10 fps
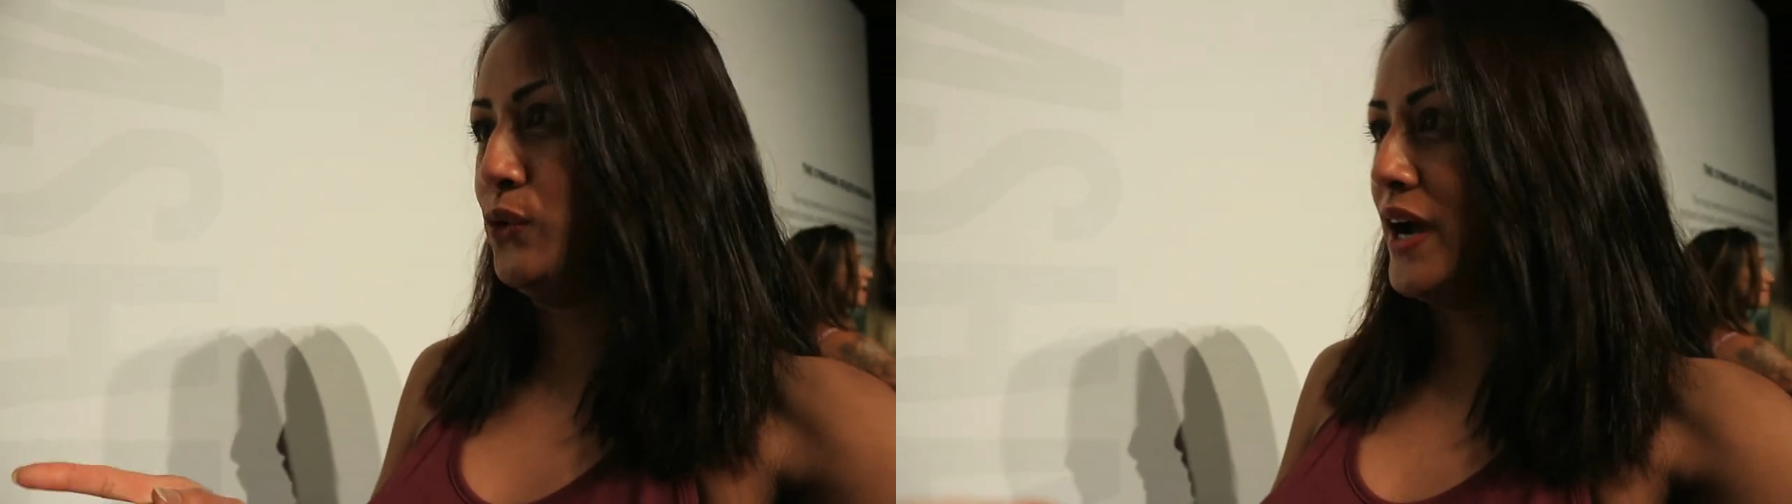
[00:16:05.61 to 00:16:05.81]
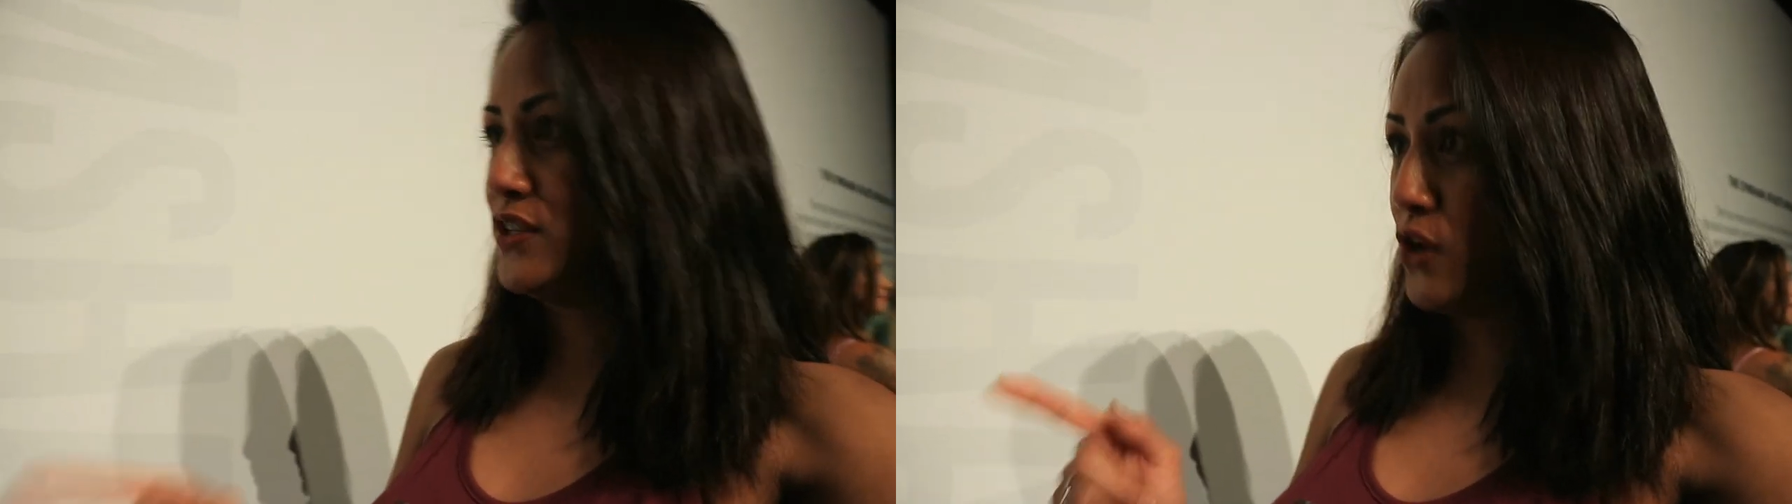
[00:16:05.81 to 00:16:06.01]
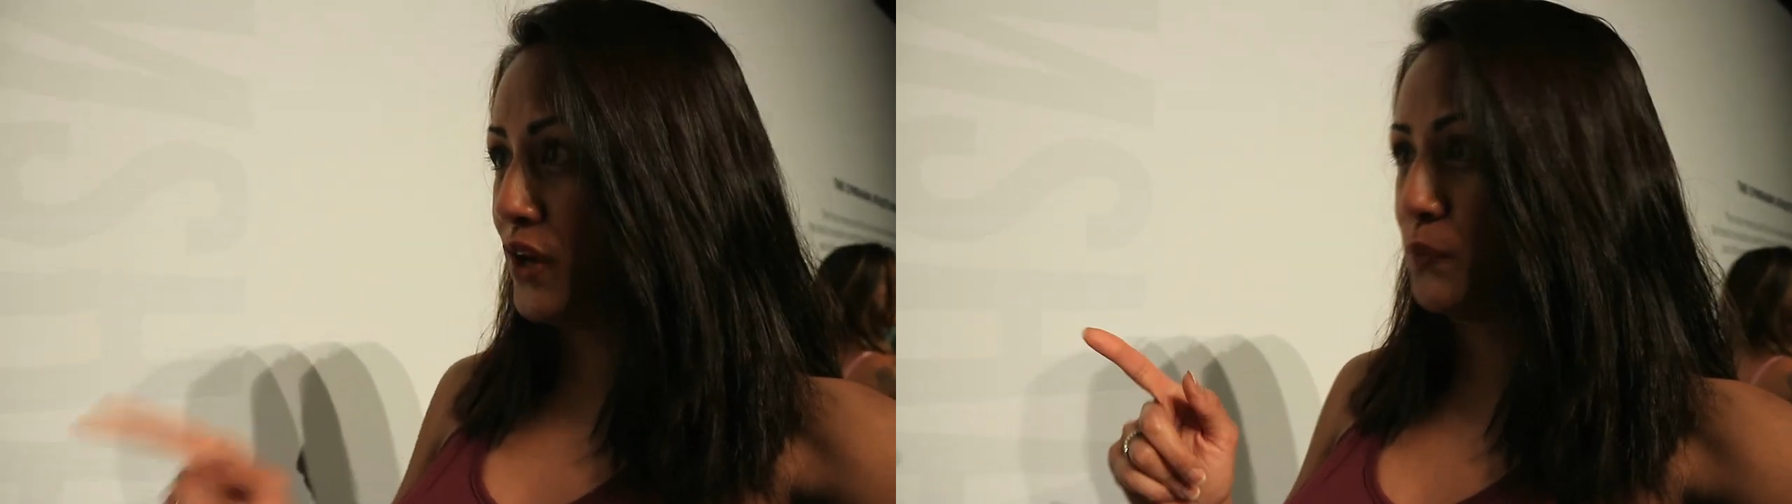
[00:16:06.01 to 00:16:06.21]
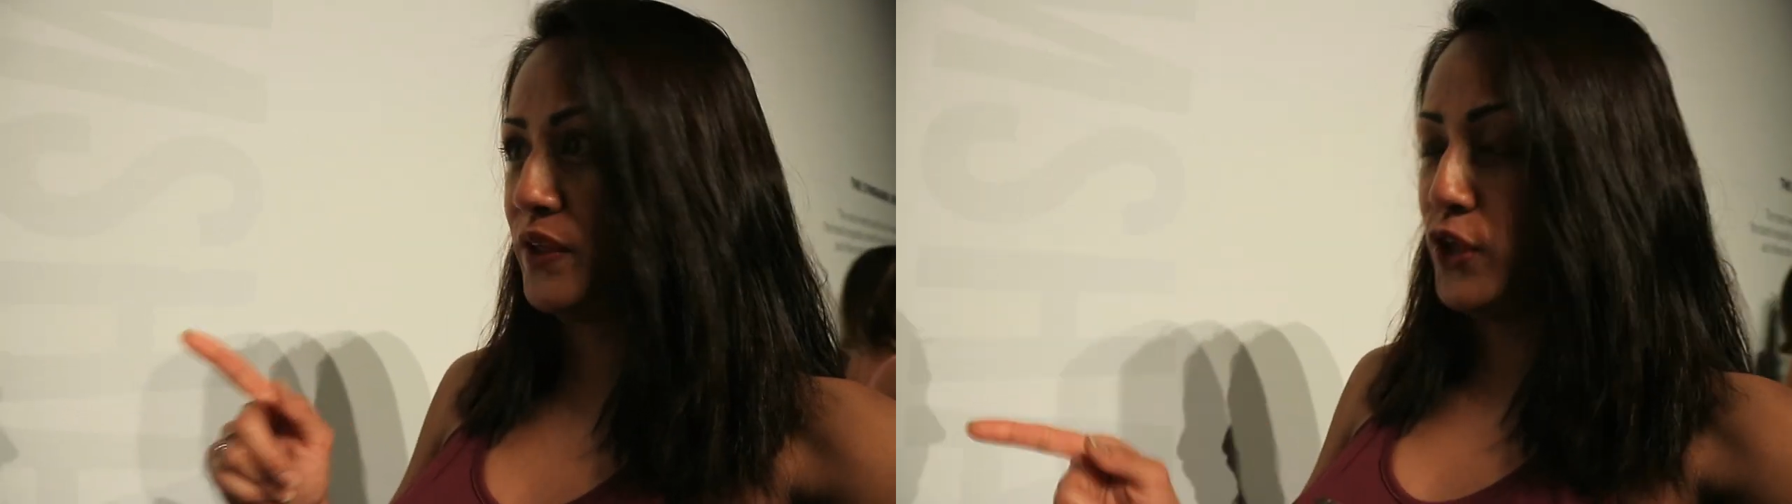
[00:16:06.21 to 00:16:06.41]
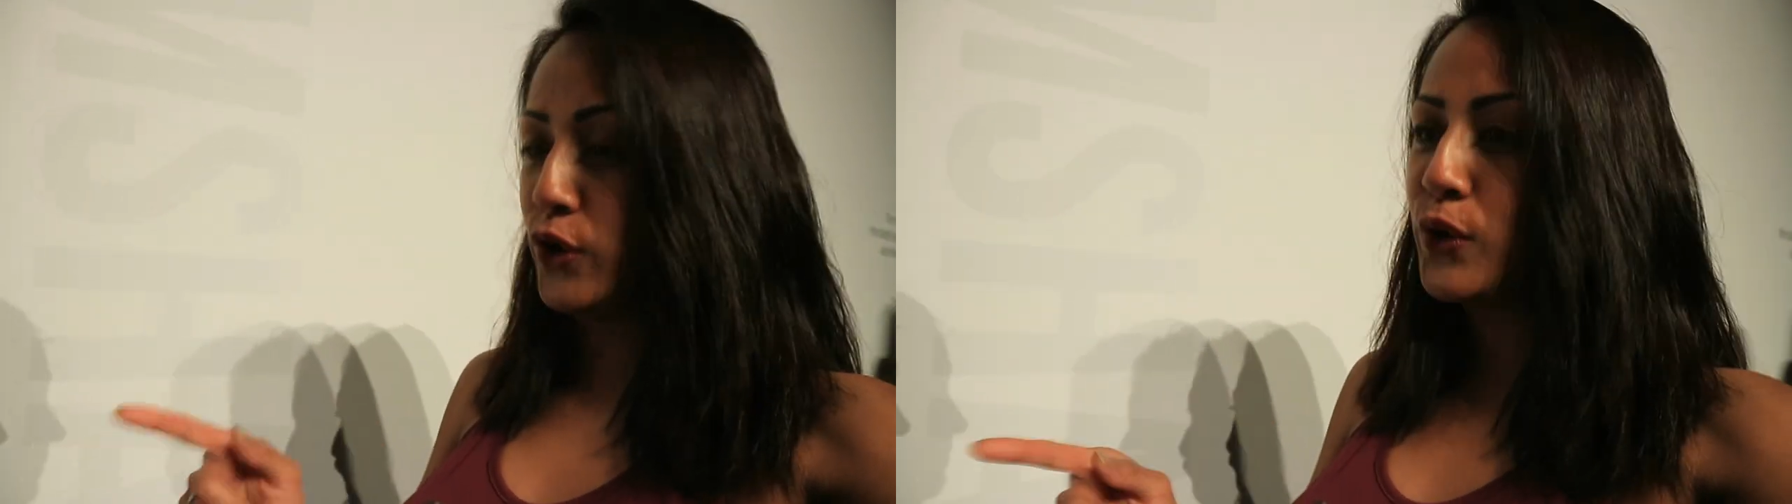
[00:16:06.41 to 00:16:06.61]
I saw it
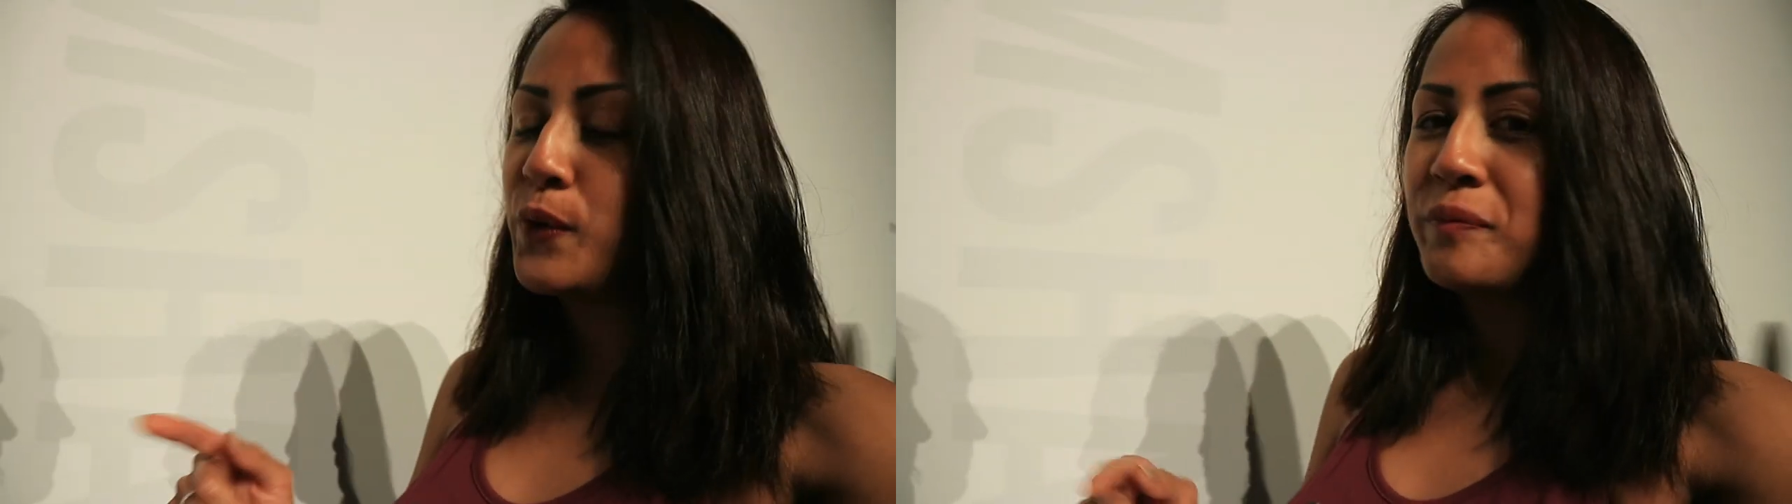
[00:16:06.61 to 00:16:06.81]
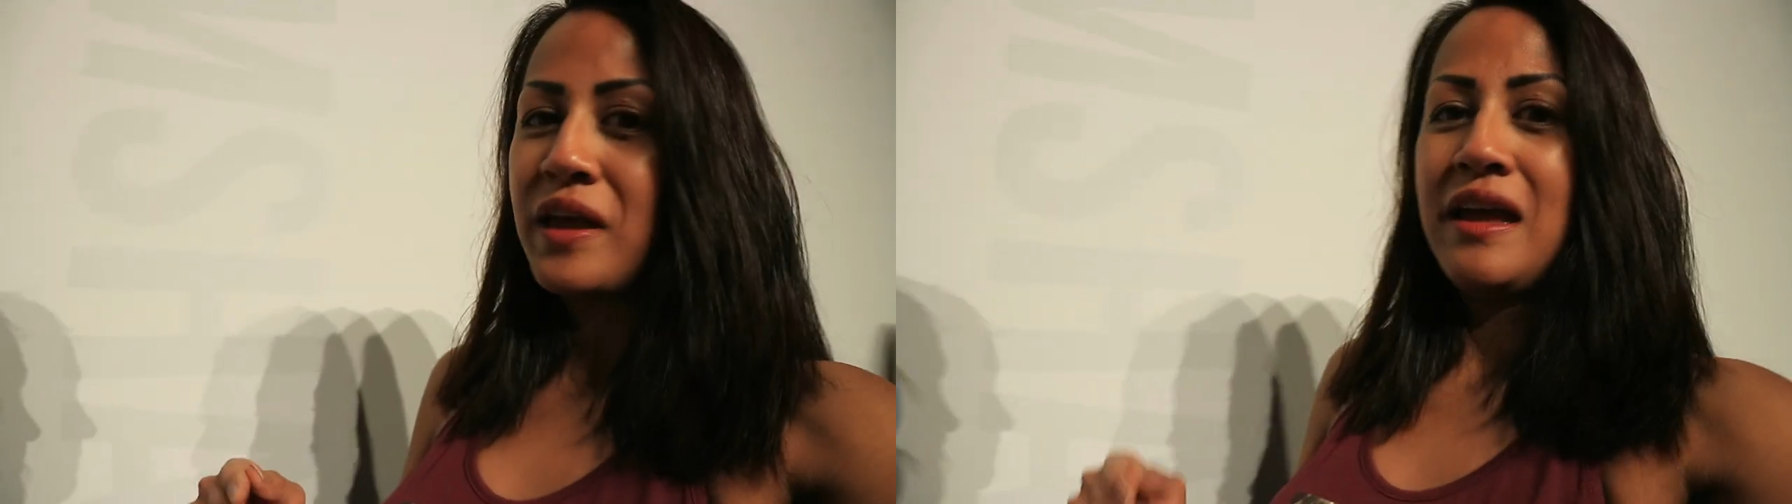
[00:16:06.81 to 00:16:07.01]
with you